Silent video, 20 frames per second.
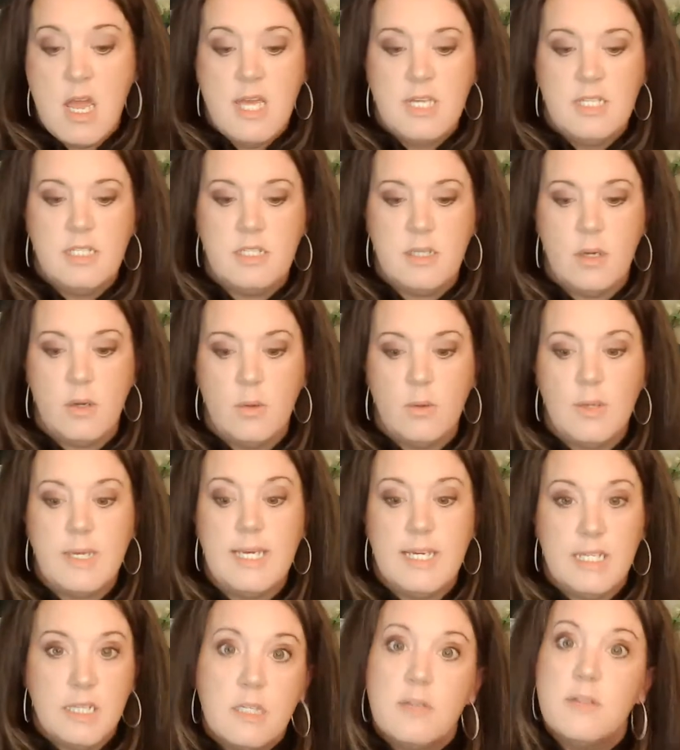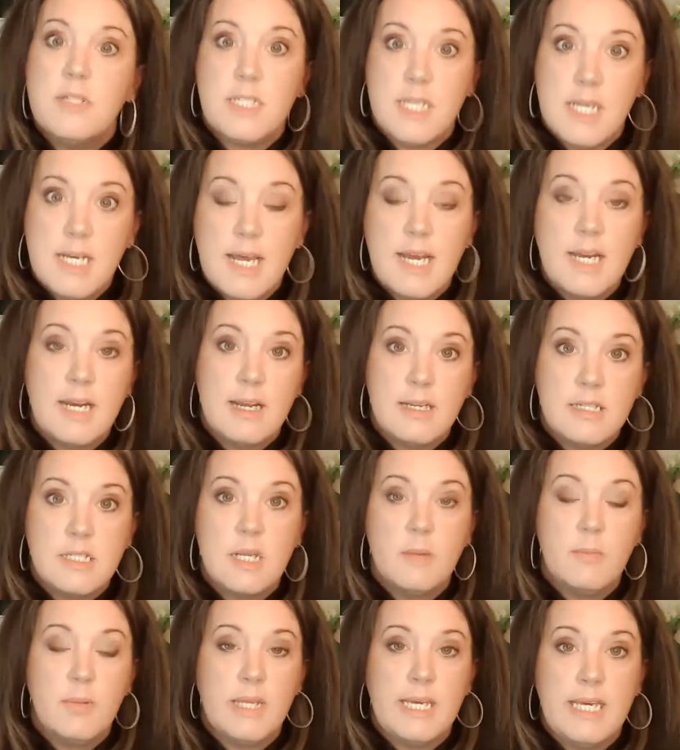So get those 1099s
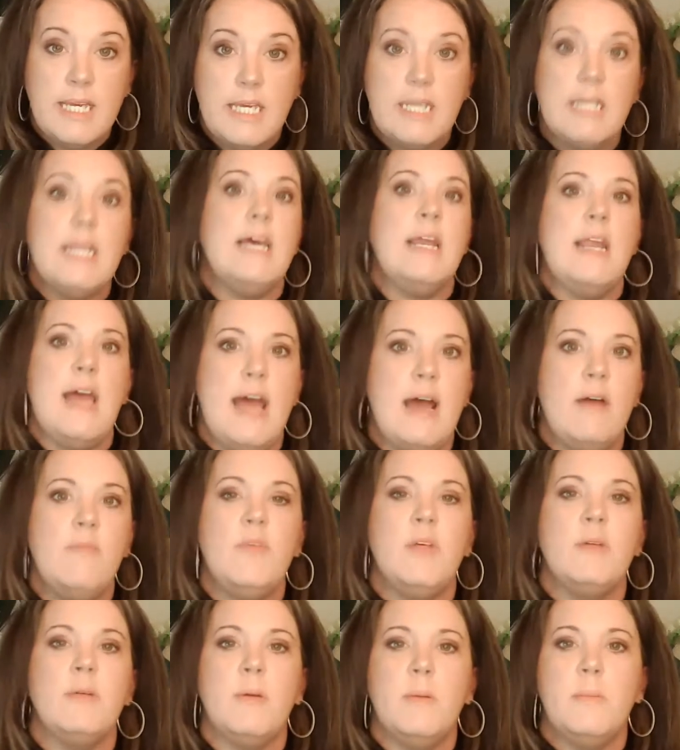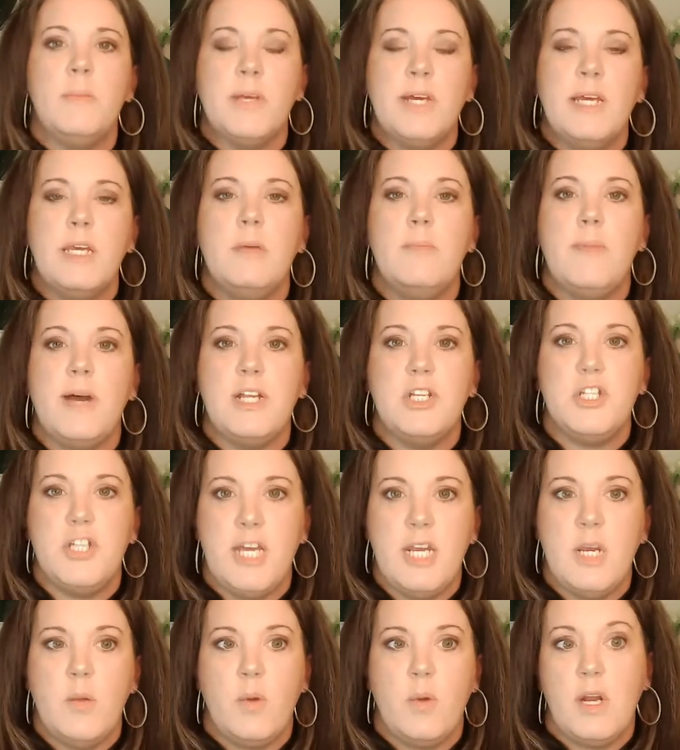completed and have them completed by
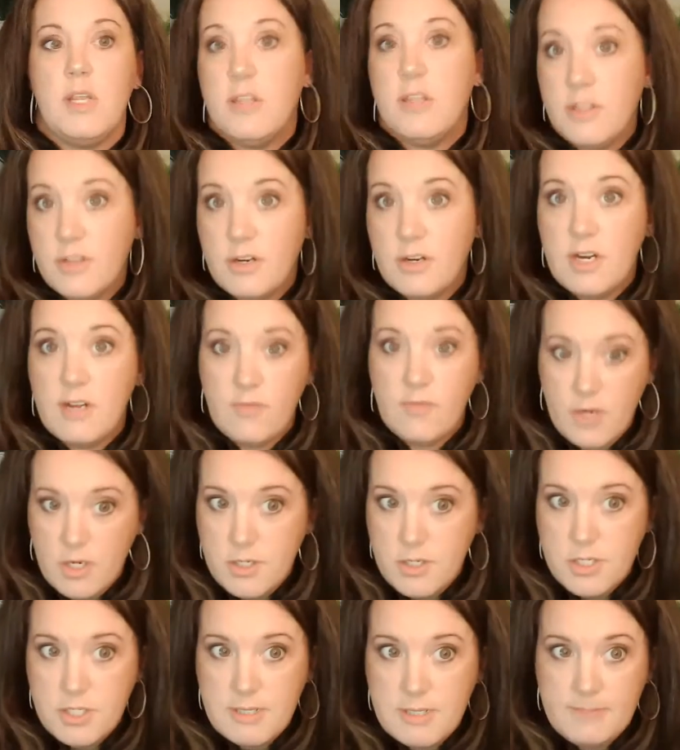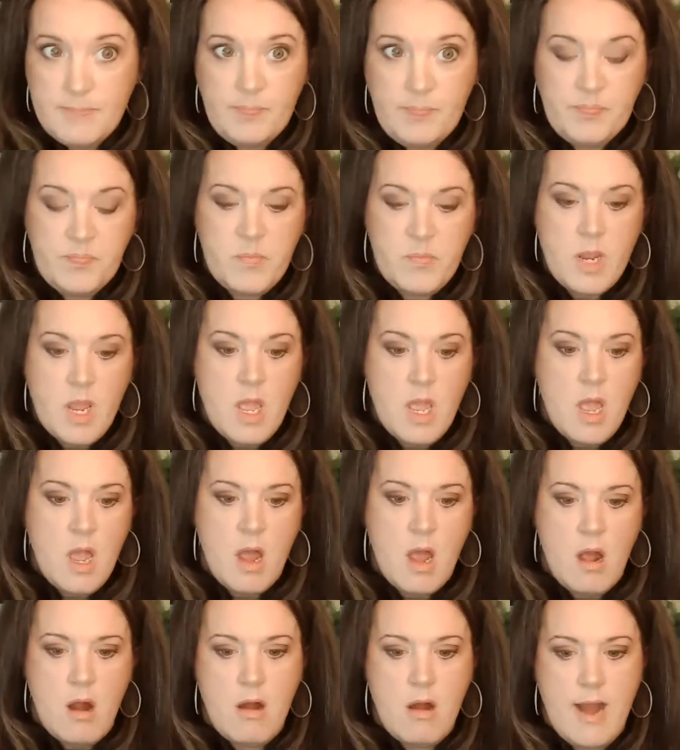January the 31st.
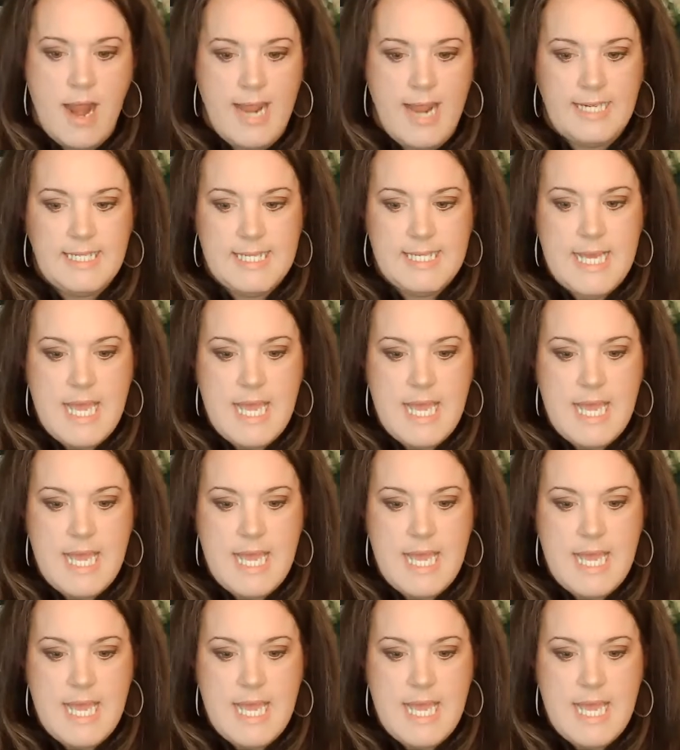All right.